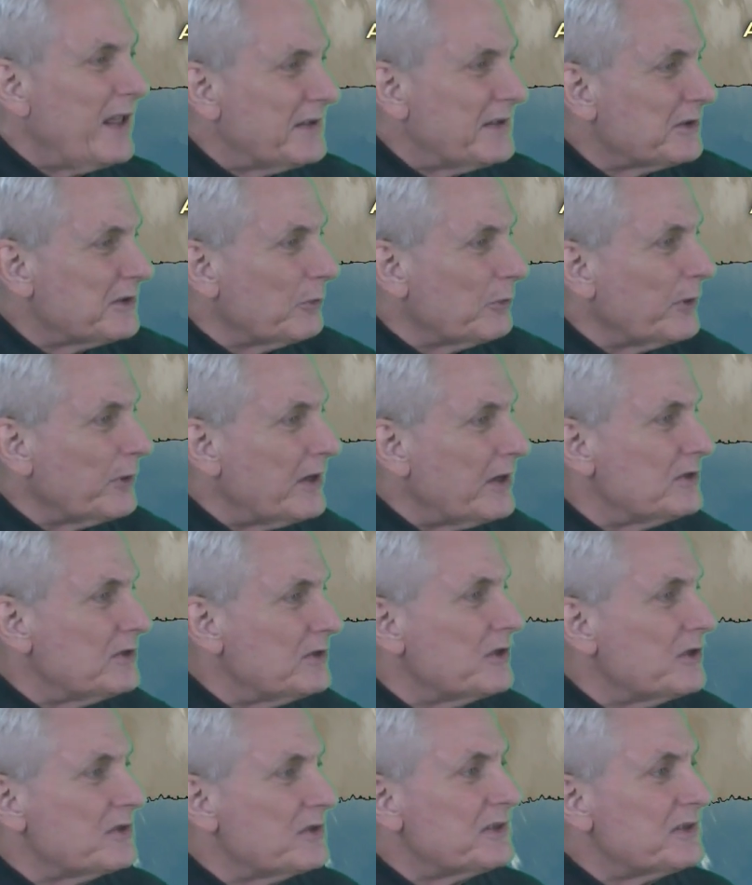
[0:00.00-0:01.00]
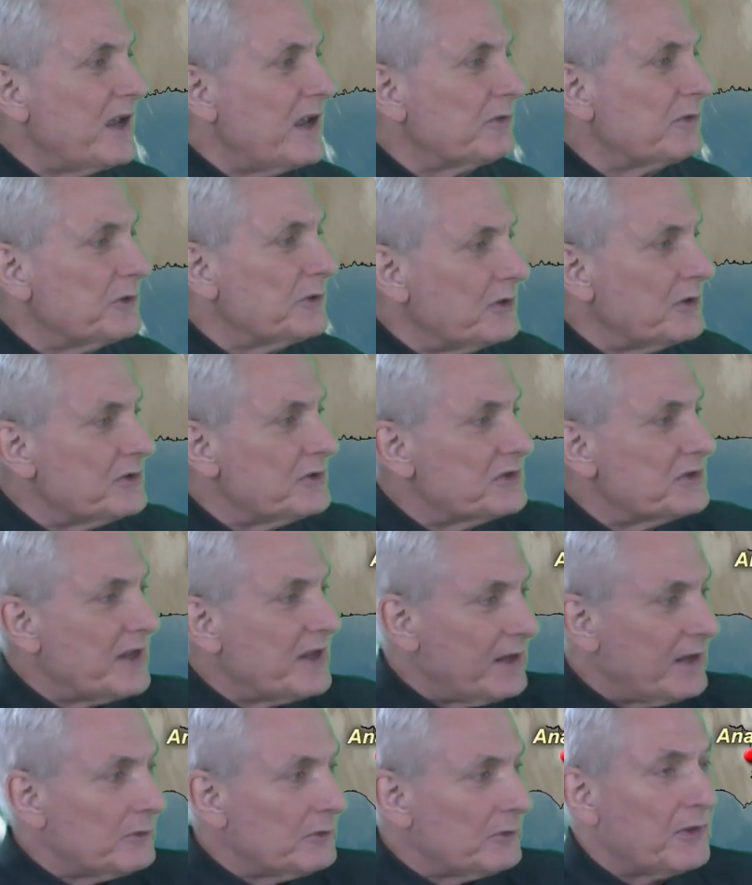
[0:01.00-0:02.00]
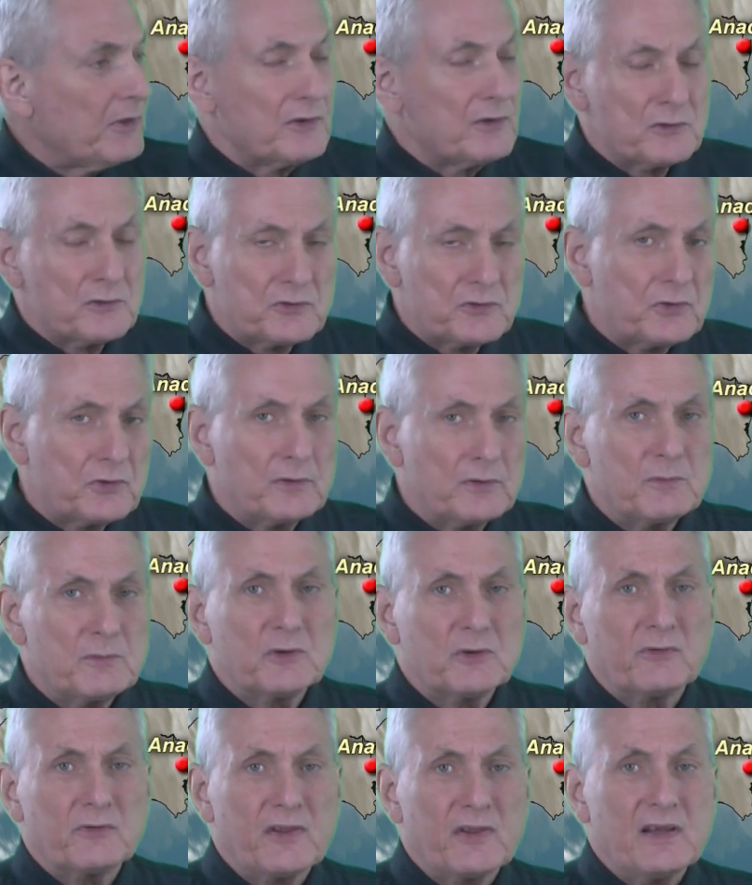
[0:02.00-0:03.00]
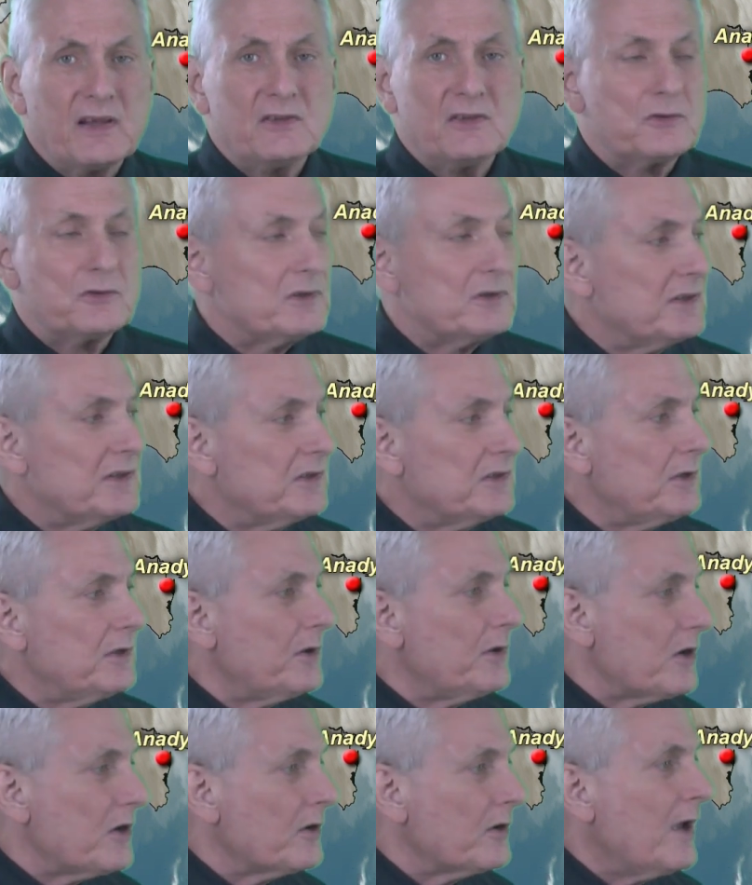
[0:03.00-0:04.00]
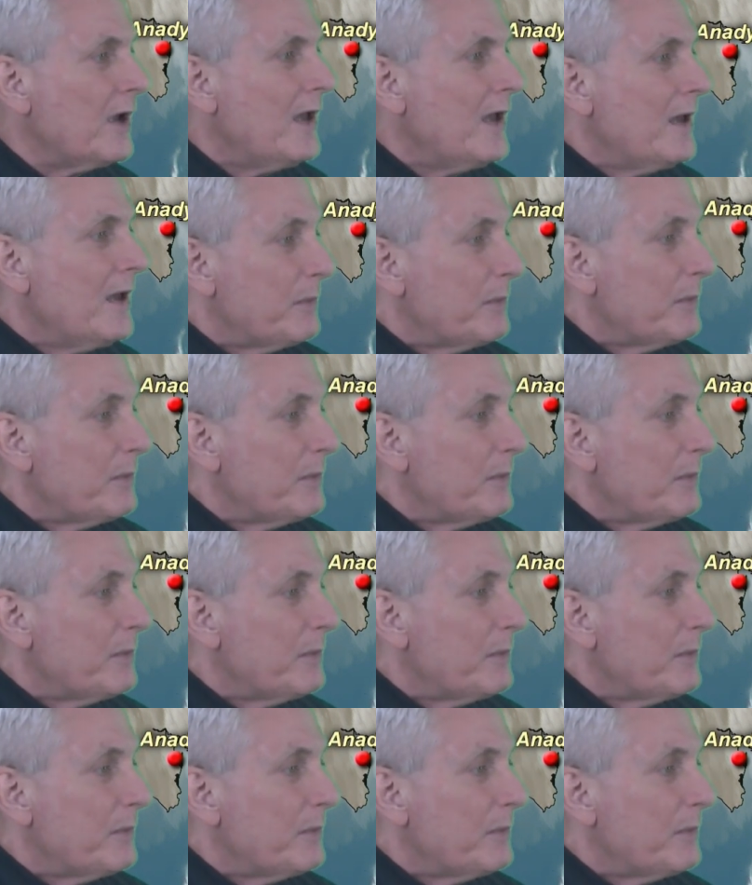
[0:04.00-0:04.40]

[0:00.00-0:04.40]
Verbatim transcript: Alaska Range this afternoon, scattered thunderstorms over the eastern interior